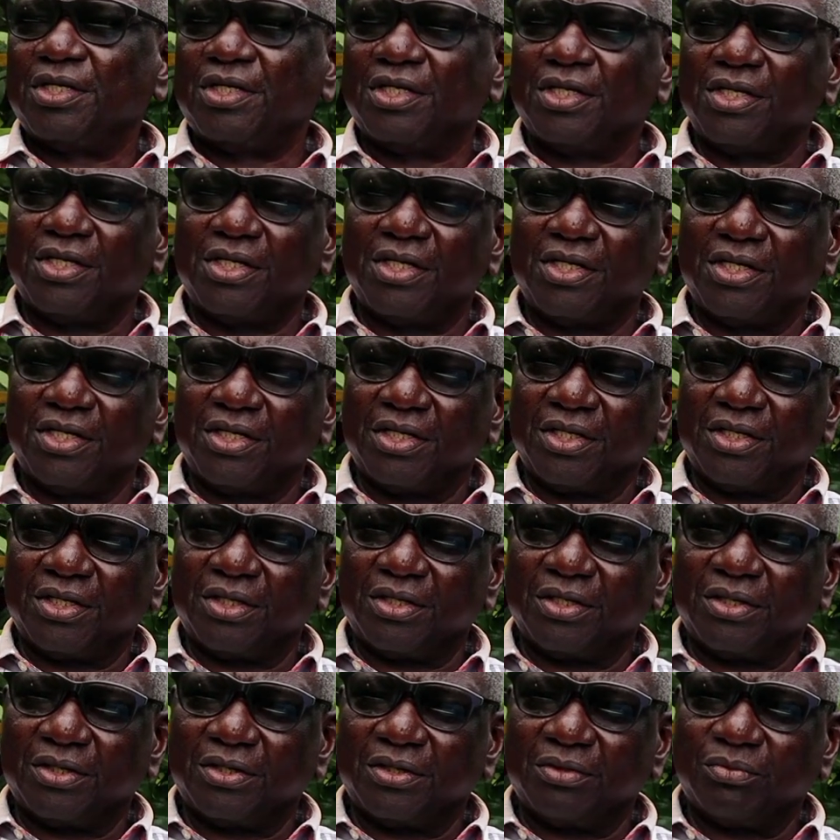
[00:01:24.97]

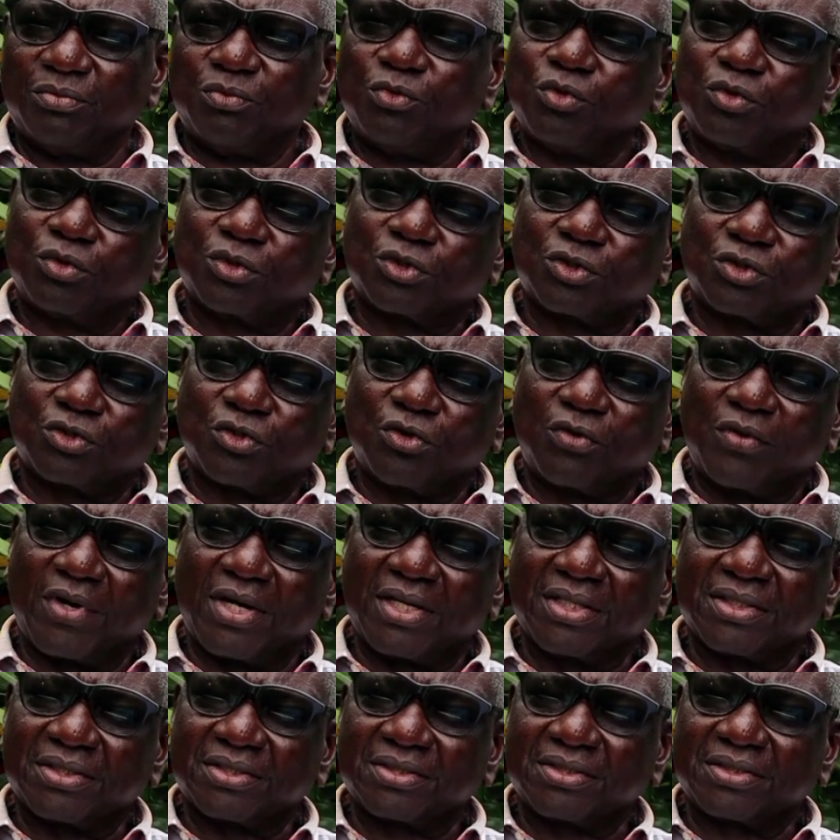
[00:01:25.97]
in
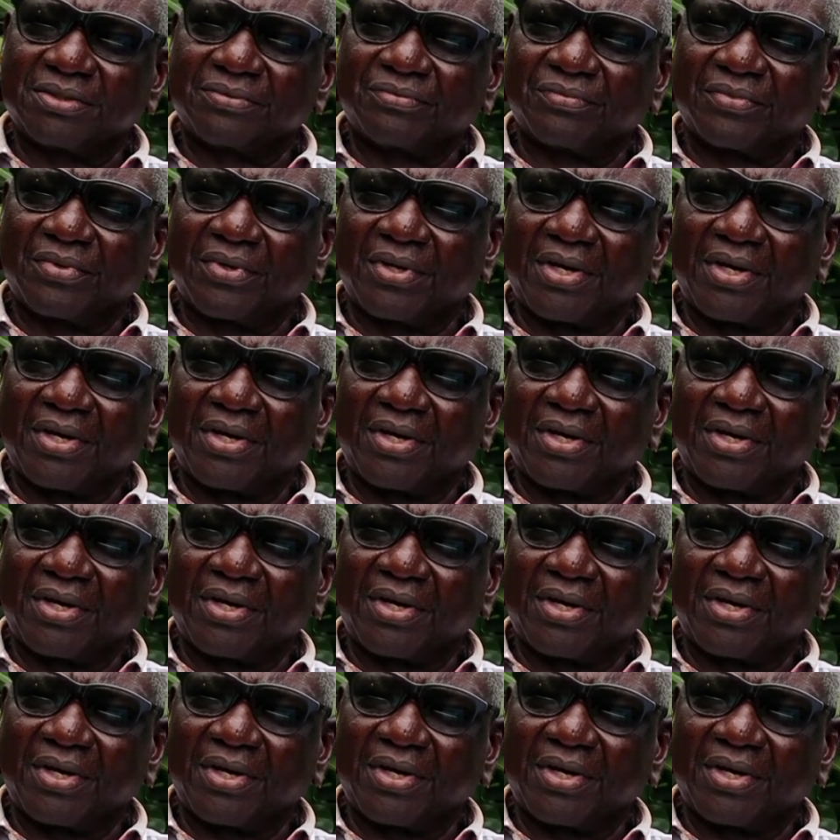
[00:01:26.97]
bookstores